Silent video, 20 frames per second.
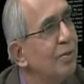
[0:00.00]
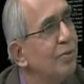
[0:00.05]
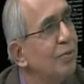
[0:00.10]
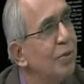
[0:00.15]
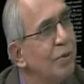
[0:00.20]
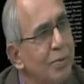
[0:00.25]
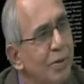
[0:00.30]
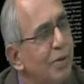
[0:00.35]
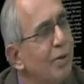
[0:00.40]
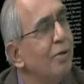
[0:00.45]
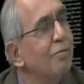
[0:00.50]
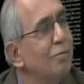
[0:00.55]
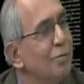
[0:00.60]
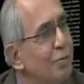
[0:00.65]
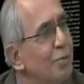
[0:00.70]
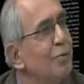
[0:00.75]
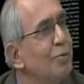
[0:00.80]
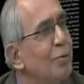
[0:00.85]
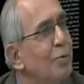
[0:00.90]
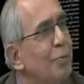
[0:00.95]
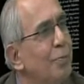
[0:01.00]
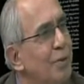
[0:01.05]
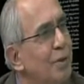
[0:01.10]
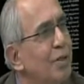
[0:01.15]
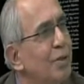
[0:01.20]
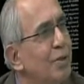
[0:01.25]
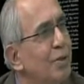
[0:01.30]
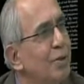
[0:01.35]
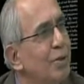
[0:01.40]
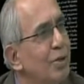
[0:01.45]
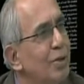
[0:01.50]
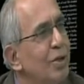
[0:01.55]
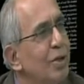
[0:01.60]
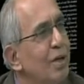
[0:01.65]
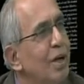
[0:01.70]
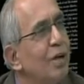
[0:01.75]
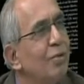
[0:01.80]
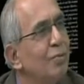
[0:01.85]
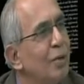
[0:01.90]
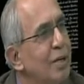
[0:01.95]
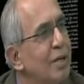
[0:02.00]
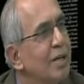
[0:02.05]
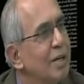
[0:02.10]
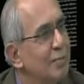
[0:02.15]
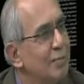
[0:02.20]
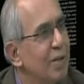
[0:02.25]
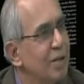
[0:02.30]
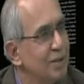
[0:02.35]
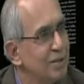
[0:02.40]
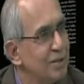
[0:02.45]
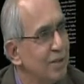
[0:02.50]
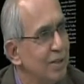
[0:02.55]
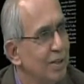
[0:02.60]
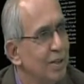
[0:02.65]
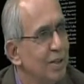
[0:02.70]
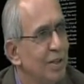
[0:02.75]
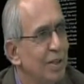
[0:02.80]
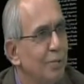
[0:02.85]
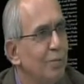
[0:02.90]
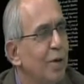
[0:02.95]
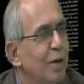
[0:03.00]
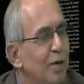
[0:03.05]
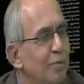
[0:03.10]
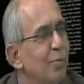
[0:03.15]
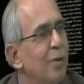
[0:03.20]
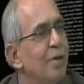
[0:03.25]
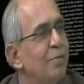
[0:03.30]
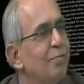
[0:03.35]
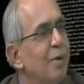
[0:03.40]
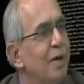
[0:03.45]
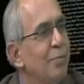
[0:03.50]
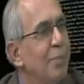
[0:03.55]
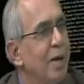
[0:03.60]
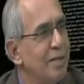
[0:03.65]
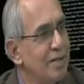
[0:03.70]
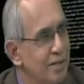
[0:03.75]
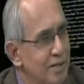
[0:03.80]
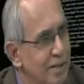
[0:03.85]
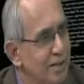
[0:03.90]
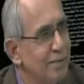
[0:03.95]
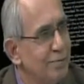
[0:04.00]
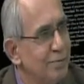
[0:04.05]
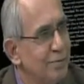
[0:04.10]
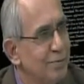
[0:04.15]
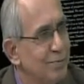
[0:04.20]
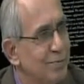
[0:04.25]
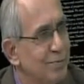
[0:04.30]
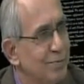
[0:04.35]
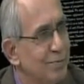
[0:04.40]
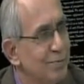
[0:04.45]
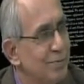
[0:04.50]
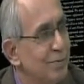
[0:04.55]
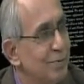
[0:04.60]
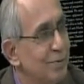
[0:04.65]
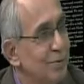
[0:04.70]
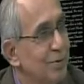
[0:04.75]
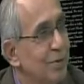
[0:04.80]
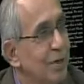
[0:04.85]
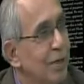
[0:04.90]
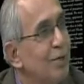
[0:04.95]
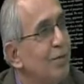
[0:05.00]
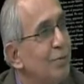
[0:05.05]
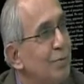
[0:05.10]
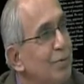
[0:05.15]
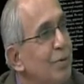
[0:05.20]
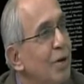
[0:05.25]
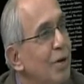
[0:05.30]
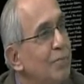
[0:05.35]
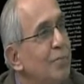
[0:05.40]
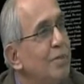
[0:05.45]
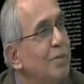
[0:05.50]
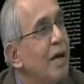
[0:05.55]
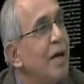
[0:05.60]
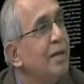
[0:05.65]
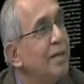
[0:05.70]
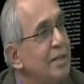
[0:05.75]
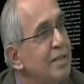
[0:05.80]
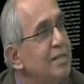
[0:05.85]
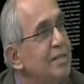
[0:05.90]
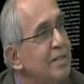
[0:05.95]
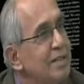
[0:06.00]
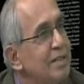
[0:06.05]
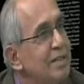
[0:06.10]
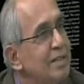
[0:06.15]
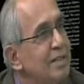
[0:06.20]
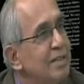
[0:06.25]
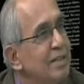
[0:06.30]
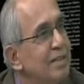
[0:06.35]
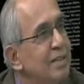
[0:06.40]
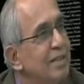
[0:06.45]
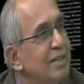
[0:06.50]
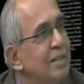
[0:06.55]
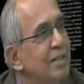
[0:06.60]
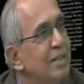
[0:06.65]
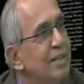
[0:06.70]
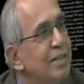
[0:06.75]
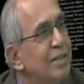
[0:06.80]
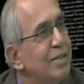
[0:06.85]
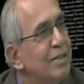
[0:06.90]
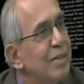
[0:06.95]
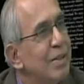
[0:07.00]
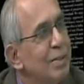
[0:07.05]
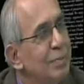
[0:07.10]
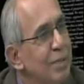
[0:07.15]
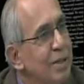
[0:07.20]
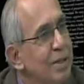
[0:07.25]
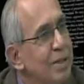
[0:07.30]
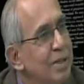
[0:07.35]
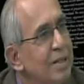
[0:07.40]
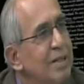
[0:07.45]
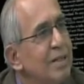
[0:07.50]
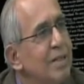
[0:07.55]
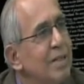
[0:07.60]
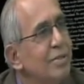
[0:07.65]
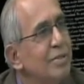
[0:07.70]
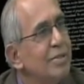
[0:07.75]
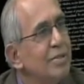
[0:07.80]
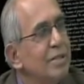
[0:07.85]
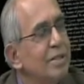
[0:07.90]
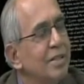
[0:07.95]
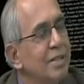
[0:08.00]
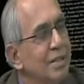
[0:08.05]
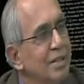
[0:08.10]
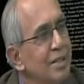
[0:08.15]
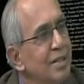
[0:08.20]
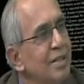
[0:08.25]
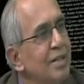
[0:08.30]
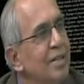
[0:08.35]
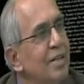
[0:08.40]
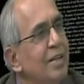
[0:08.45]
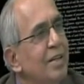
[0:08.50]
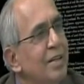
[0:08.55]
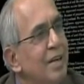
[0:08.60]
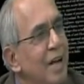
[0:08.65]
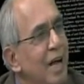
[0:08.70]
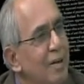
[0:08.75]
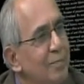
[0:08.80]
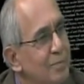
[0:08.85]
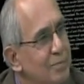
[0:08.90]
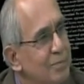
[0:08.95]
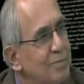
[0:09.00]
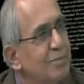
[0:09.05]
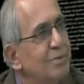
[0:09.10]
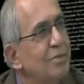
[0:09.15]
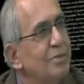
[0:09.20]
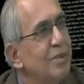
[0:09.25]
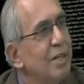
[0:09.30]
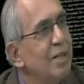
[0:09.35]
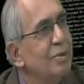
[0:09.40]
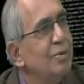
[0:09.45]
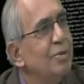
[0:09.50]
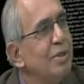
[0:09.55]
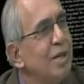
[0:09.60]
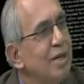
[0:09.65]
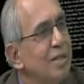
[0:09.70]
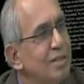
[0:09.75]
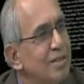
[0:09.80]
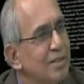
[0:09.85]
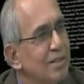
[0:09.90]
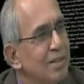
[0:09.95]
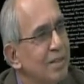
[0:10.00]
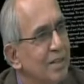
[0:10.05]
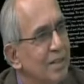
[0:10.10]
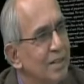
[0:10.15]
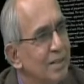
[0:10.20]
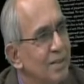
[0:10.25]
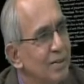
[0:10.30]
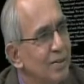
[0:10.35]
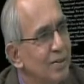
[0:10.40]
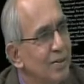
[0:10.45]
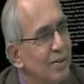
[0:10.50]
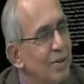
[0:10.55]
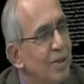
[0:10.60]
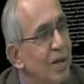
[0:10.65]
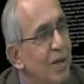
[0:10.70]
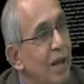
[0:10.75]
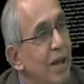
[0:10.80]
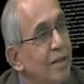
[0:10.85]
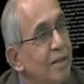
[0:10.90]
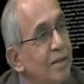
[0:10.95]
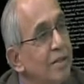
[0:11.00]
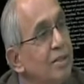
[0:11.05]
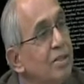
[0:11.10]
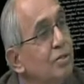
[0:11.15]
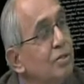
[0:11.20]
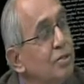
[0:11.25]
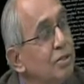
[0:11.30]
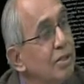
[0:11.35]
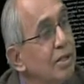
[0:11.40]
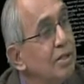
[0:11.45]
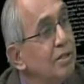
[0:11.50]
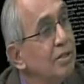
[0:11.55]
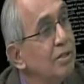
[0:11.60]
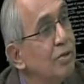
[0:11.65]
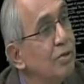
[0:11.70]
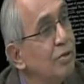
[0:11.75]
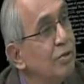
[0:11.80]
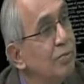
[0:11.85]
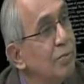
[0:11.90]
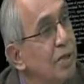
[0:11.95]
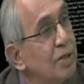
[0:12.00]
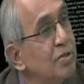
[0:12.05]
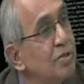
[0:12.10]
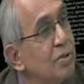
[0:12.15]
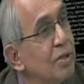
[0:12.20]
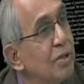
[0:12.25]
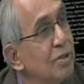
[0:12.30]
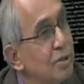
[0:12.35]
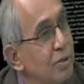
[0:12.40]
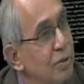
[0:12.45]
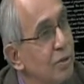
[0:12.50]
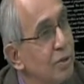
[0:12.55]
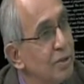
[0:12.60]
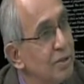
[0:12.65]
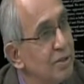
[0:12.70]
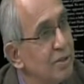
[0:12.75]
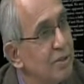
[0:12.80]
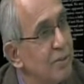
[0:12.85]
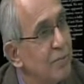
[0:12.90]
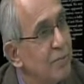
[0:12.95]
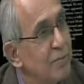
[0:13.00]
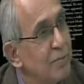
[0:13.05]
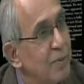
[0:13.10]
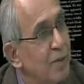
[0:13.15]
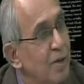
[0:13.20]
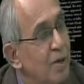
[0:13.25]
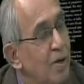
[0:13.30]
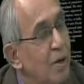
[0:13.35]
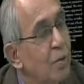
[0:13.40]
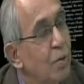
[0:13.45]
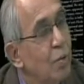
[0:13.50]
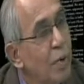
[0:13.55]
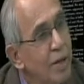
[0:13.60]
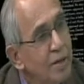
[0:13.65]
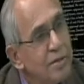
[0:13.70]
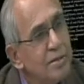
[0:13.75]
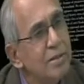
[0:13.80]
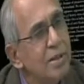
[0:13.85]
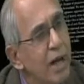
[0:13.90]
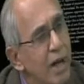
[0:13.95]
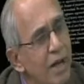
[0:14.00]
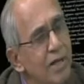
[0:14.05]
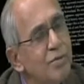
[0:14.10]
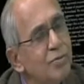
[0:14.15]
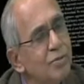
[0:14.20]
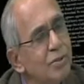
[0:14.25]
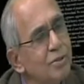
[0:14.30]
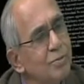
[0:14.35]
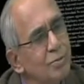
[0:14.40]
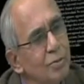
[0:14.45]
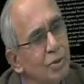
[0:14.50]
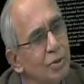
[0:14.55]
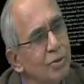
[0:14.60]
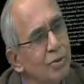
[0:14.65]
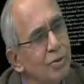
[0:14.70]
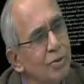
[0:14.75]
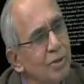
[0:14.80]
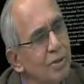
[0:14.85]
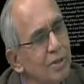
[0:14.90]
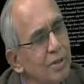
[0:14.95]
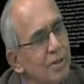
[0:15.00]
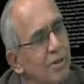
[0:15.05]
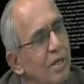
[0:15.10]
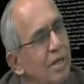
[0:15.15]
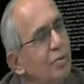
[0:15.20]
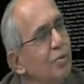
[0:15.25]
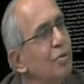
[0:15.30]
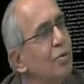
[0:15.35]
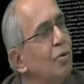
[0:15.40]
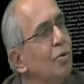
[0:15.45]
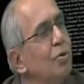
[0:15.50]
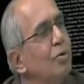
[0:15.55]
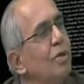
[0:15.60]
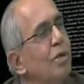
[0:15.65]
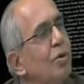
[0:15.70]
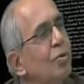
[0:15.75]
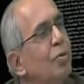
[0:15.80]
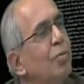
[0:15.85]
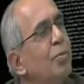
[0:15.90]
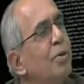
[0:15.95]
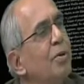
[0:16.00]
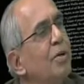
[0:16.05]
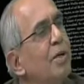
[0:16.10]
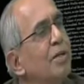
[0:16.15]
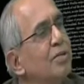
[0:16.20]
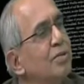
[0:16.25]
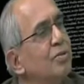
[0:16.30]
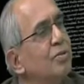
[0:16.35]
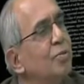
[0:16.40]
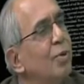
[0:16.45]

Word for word: women often opened the door and welcomed us. If I went by myself, it would not be that easy. Mm-hmm. So immediately they would say, Didi, come stay with us, you know, and then they shared their own personal stories. Once the ice was broken, they opened us